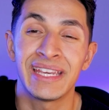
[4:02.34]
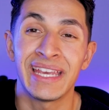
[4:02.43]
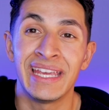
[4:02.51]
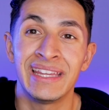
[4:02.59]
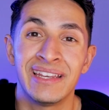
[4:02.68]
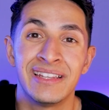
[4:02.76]
link
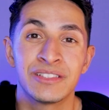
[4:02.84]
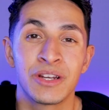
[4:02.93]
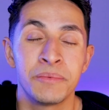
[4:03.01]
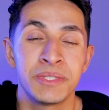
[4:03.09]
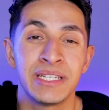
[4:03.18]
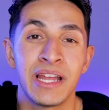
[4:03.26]
in the
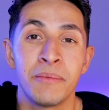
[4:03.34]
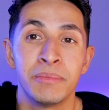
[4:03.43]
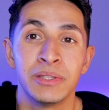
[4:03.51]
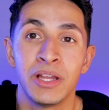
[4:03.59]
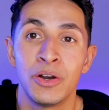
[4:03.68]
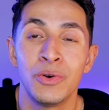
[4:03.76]
description down
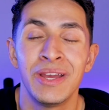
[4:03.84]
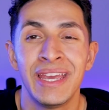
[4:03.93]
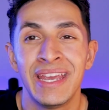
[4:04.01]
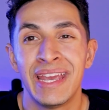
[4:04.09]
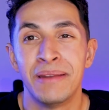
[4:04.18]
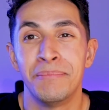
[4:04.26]
below.
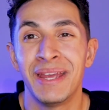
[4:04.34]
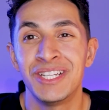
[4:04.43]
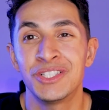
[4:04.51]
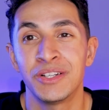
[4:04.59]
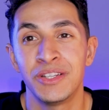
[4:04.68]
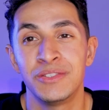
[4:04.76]
And make
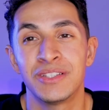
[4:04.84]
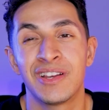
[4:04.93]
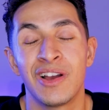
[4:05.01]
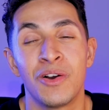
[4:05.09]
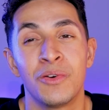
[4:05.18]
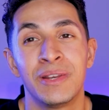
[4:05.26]
sure to use the
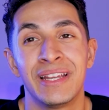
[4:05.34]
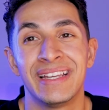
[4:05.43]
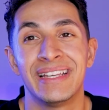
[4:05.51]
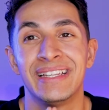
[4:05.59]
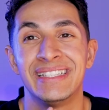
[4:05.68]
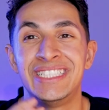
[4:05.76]
code
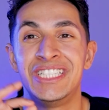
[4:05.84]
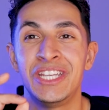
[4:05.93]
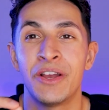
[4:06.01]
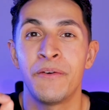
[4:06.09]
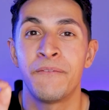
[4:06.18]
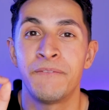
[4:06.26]

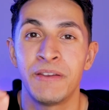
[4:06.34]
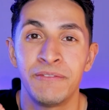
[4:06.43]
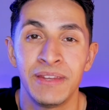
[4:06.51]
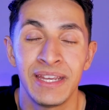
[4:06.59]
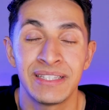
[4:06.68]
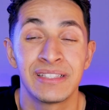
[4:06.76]

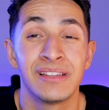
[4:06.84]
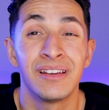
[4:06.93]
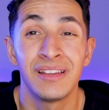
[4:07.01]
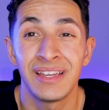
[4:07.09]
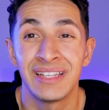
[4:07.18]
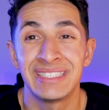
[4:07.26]
GIO50. It's
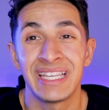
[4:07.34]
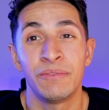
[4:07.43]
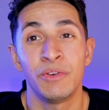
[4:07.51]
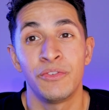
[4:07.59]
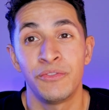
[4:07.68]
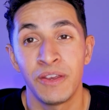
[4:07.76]
literally going to save
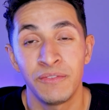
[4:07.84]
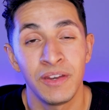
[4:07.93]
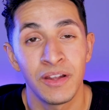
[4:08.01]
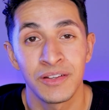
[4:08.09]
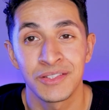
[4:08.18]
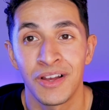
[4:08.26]
you
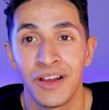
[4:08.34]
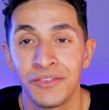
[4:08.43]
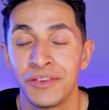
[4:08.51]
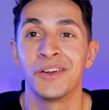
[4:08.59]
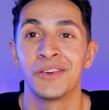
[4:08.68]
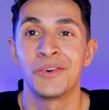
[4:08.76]
$50
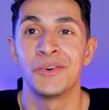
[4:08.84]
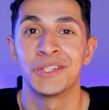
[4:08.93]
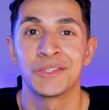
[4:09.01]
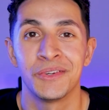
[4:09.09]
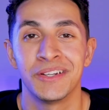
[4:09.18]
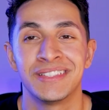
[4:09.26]
off on
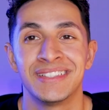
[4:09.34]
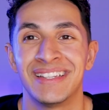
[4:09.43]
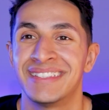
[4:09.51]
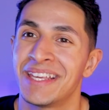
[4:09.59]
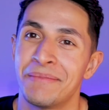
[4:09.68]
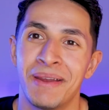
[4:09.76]
Course Careers. Now
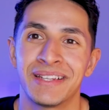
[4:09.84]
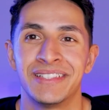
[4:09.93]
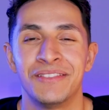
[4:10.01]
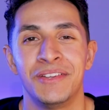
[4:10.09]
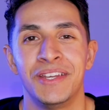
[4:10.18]
let's get back to the